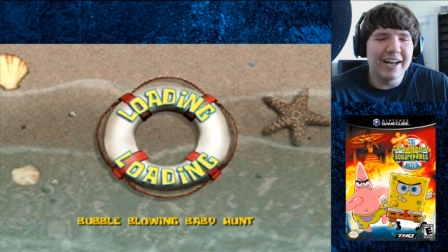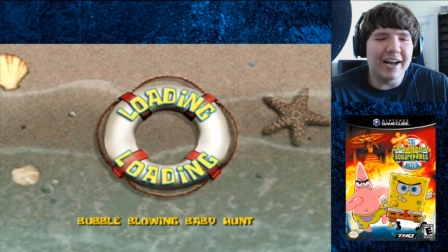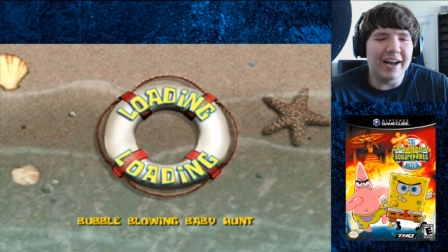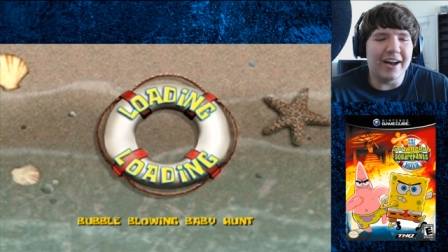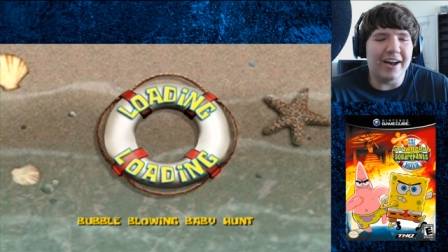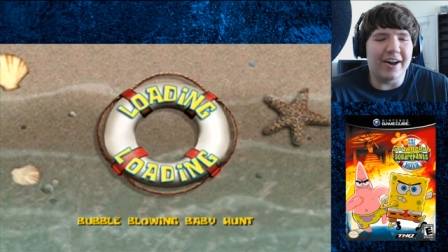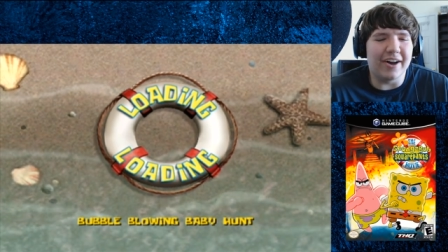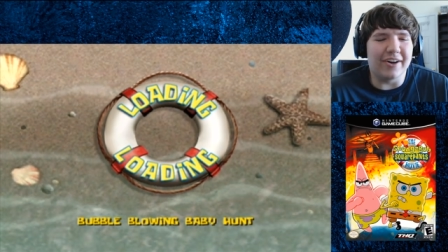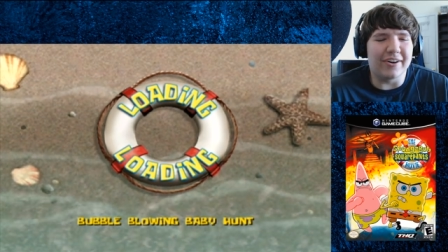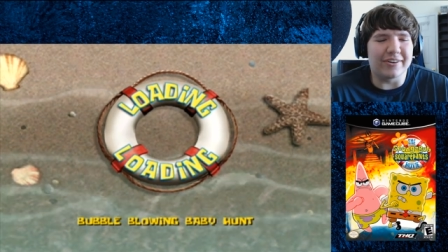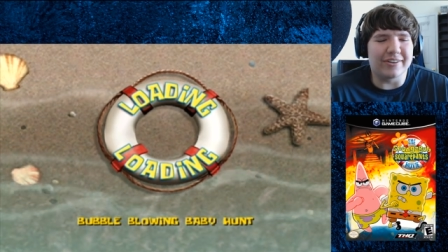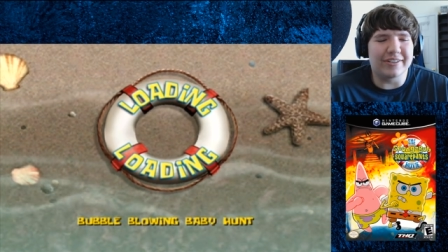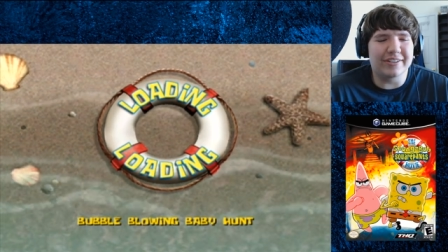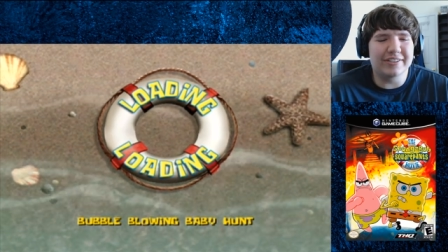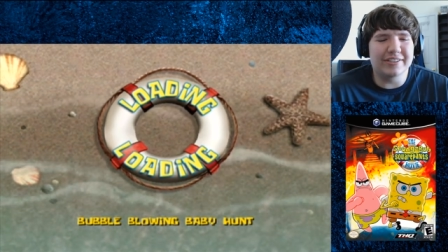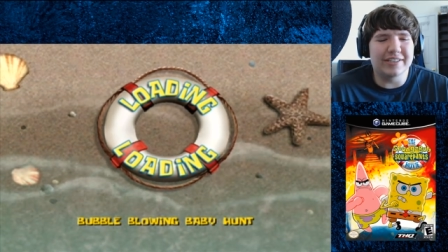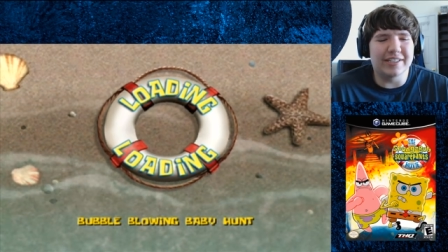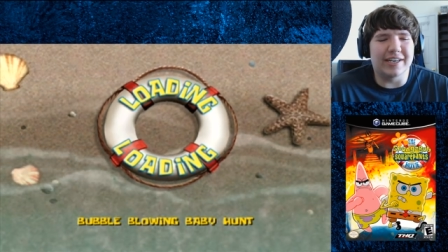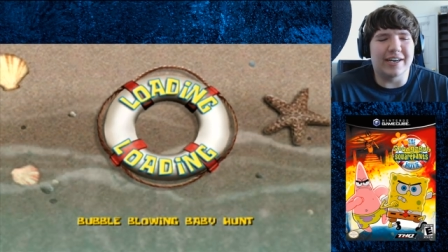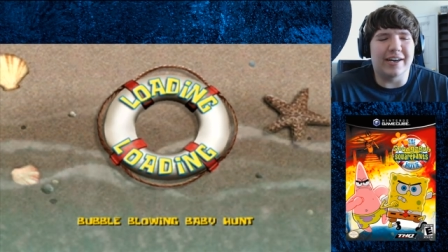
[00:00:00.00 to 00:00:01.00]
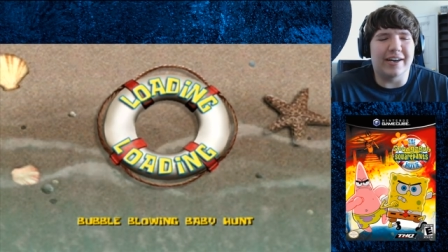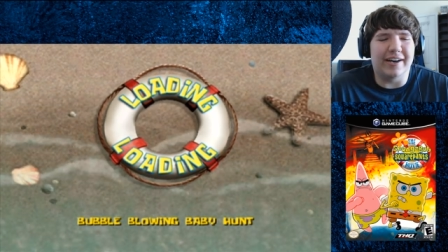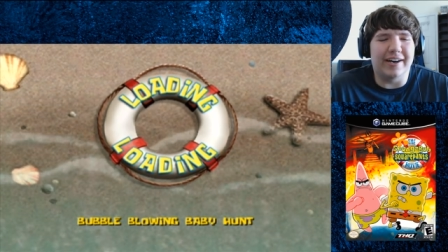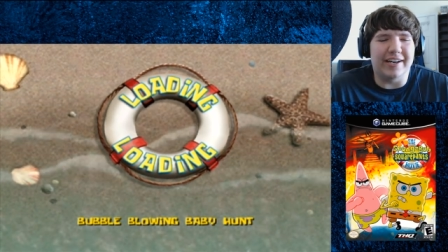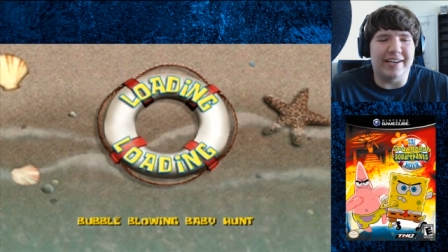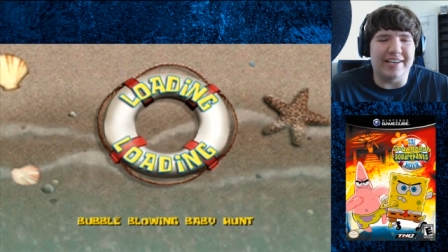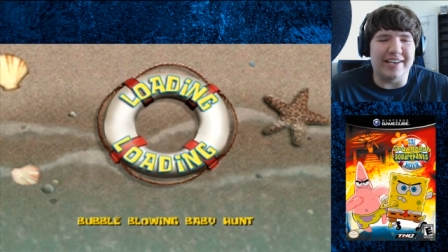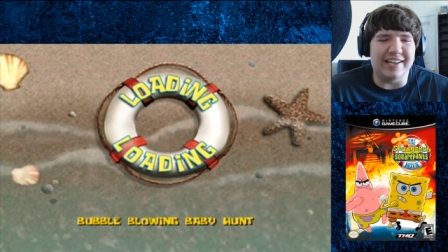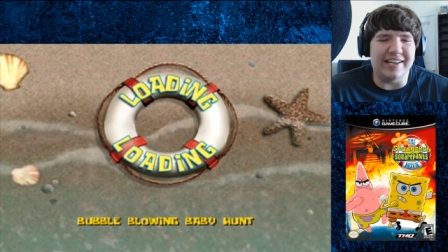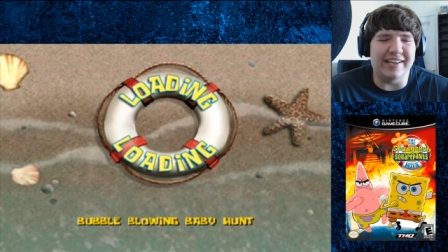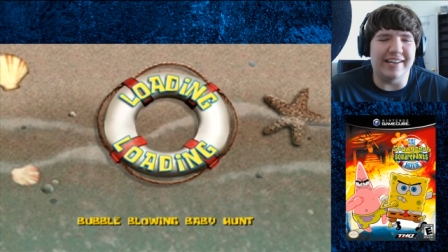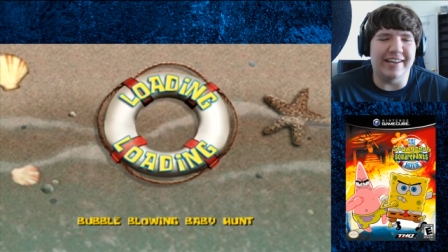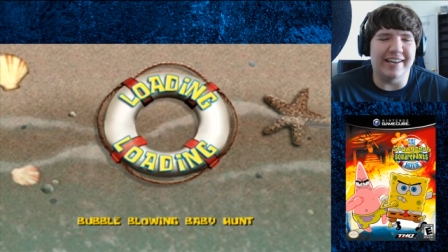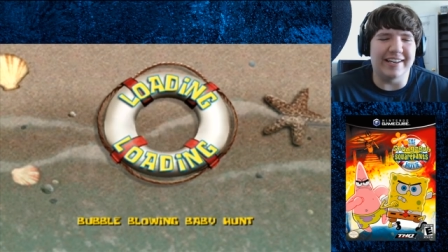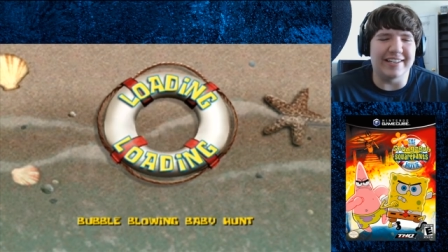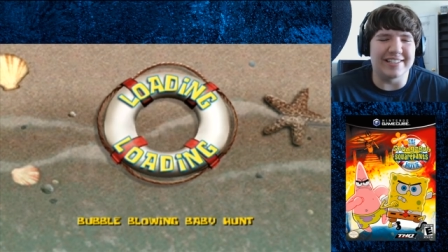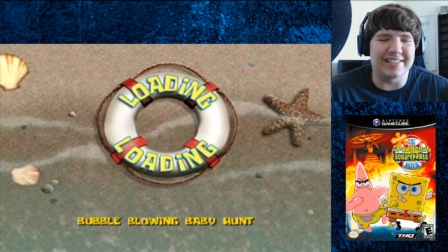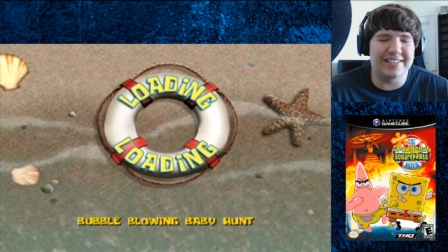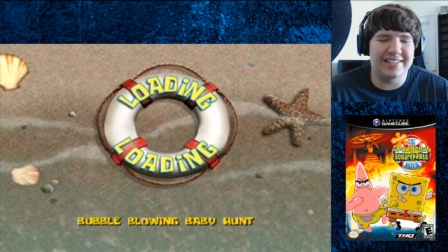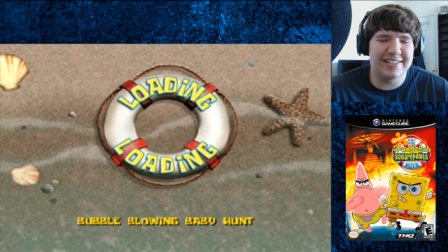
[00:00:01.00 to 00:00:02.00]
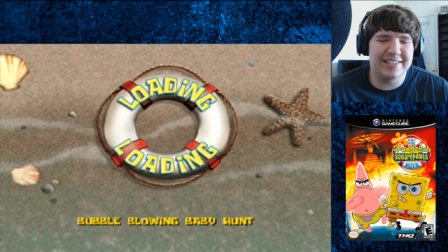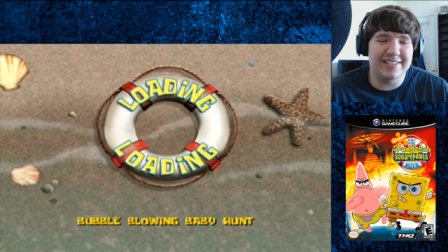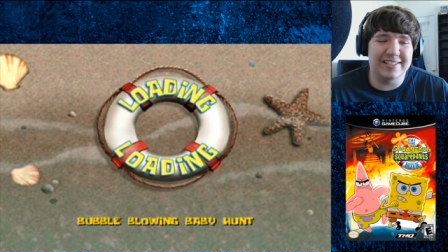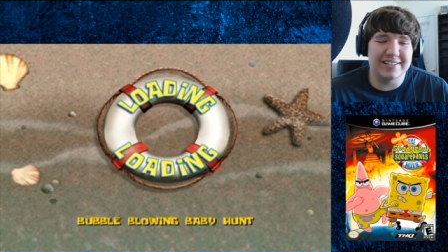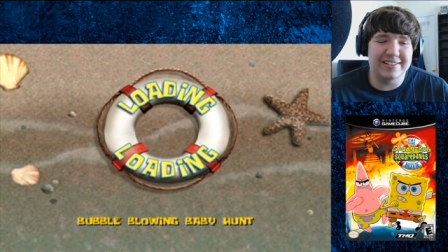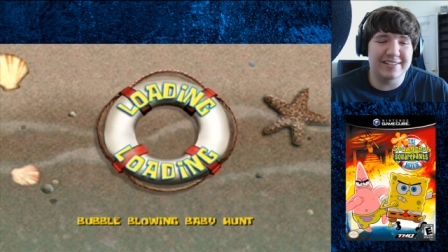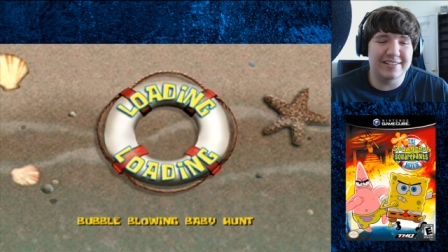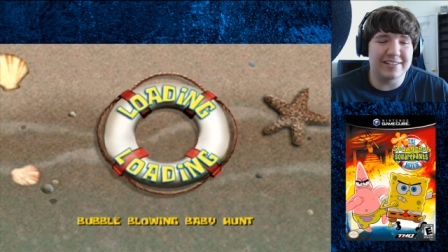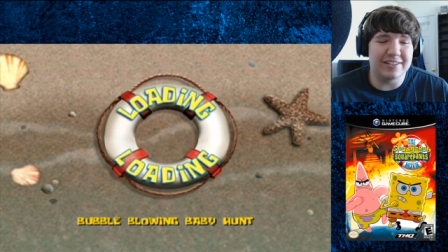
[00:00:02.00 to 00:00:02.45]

oh, God, yes.